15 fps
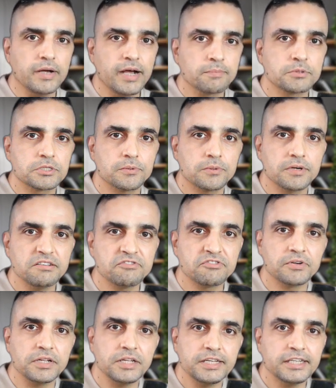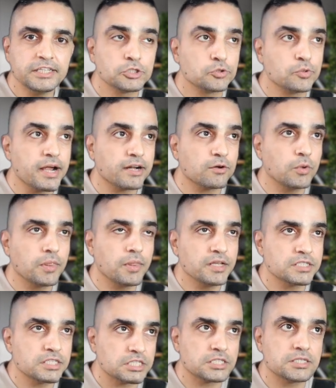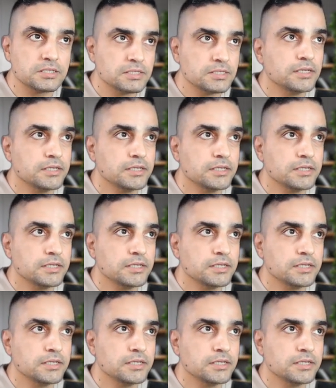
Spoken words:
absolutely freely interact with this